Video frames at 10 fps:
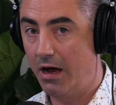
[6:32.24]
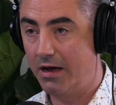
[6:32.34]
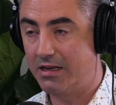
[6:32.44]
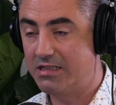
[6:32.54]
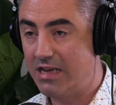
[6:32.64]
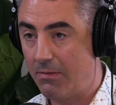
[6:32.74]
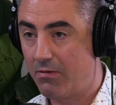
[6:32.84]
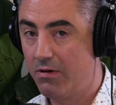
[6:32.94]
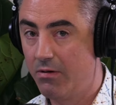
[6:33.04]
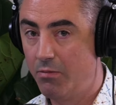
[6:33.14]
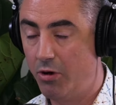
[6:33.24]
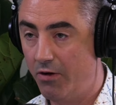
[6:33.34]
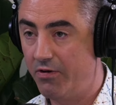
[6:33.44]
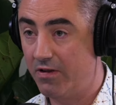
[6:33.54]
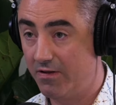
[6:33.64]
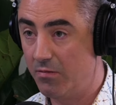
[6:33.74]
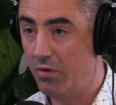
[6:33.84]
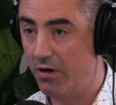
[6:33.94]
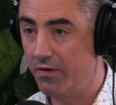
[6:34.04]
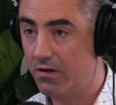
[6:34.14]
except perfect is
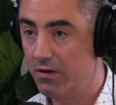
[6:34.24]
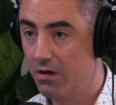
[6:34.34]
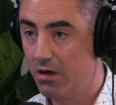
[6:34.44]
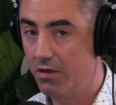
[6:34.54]
imperfect.